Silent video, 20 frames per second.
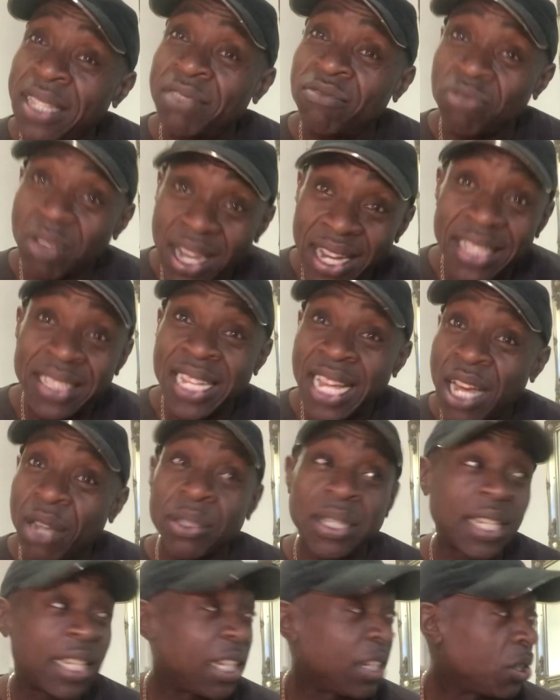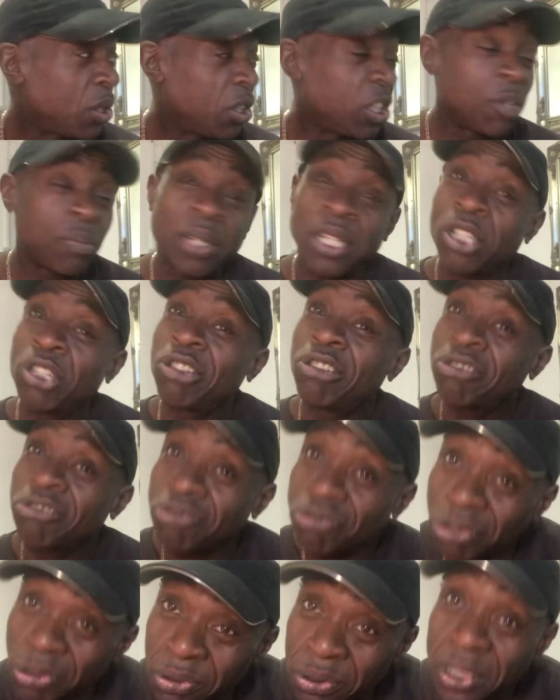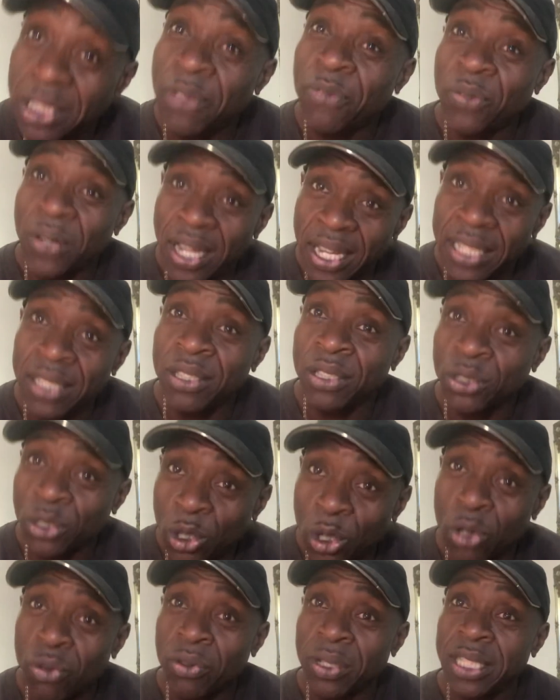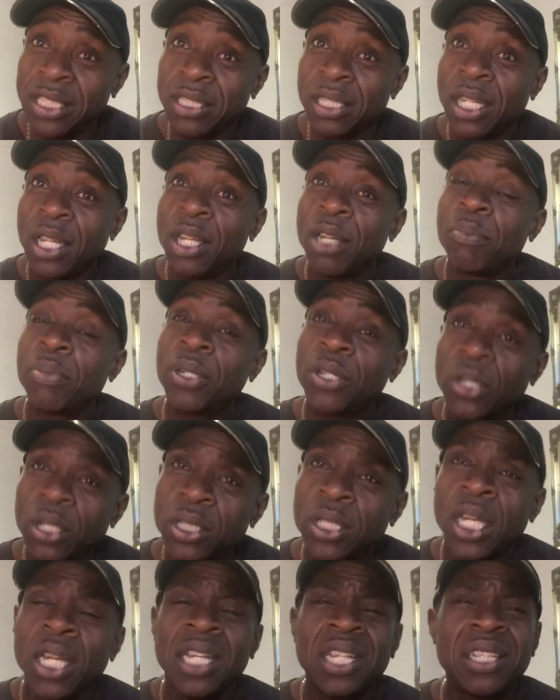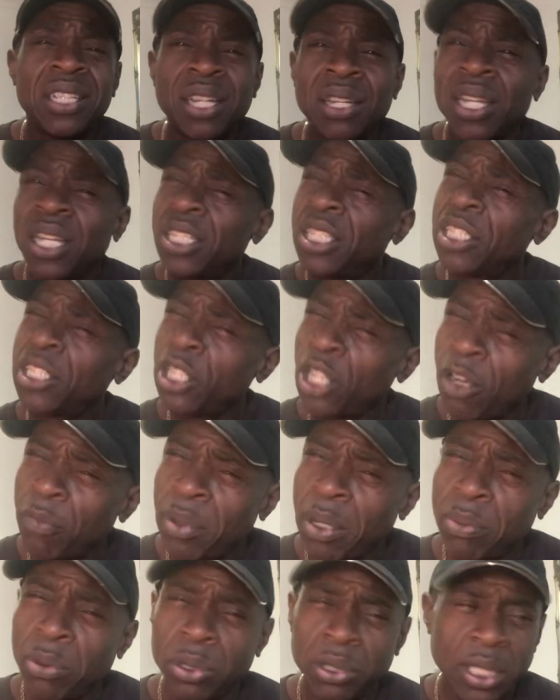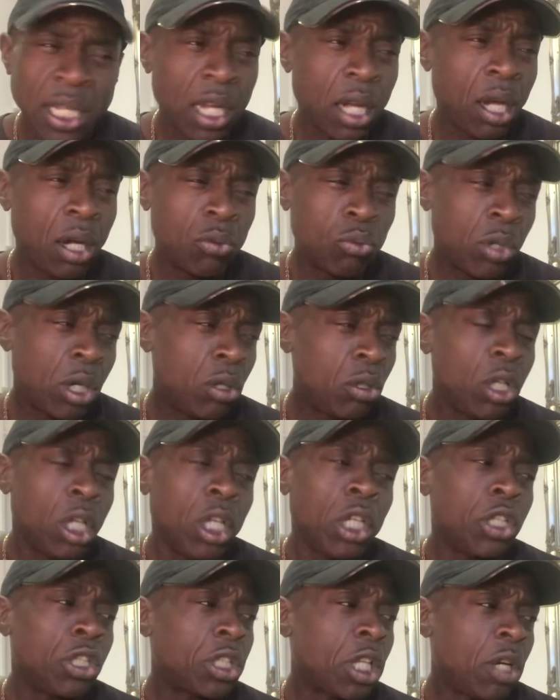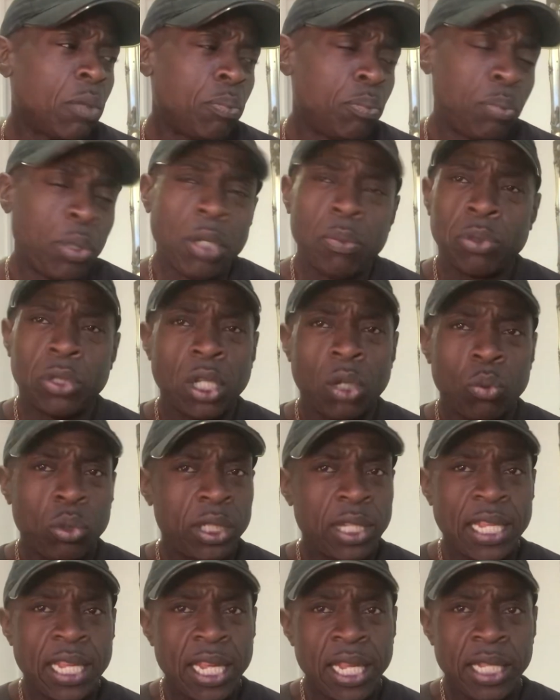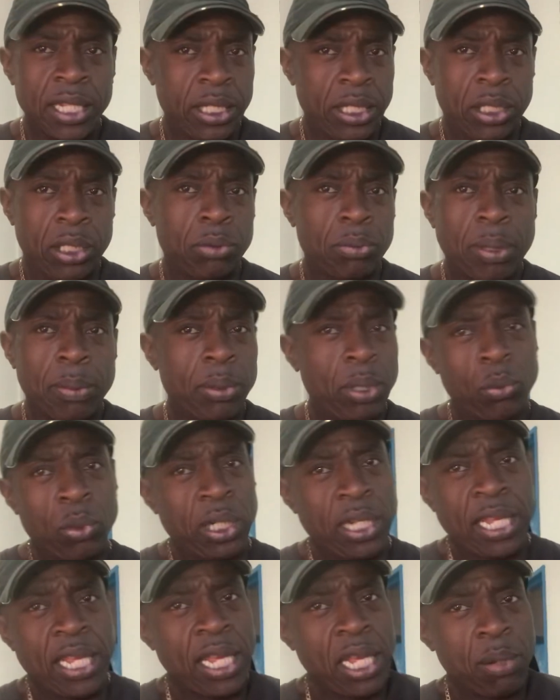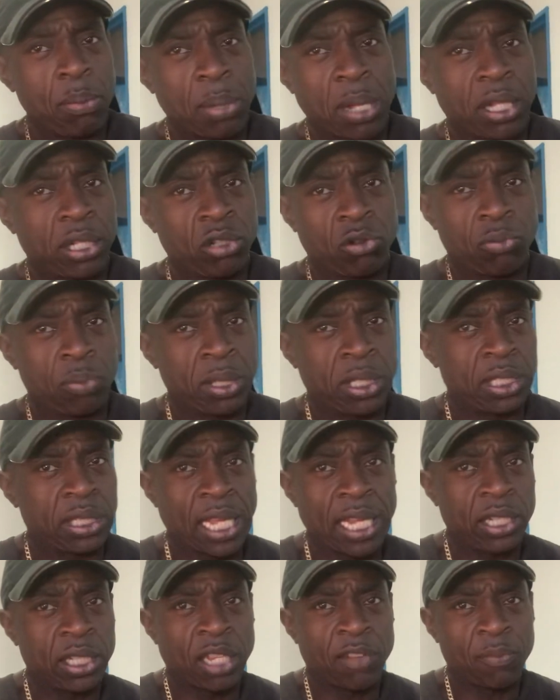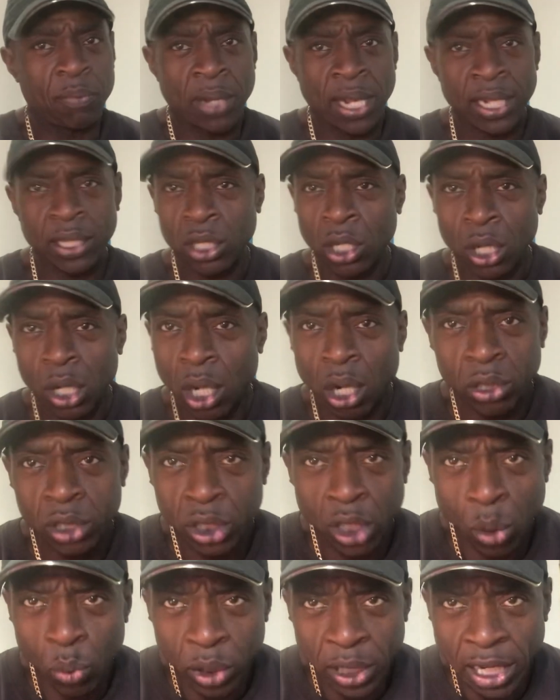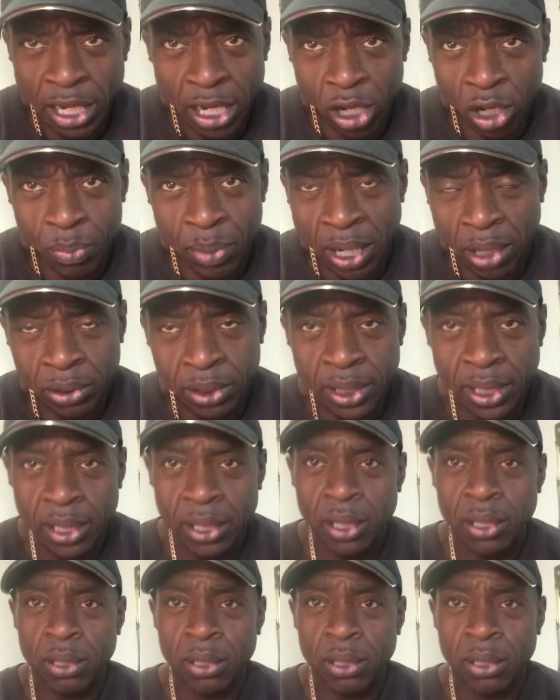right now, yeah, they could have been crucifying the Tories because there's a lot of people who say, oh well, people don't want to hear about the mistake they've made, or don't want to hear about it.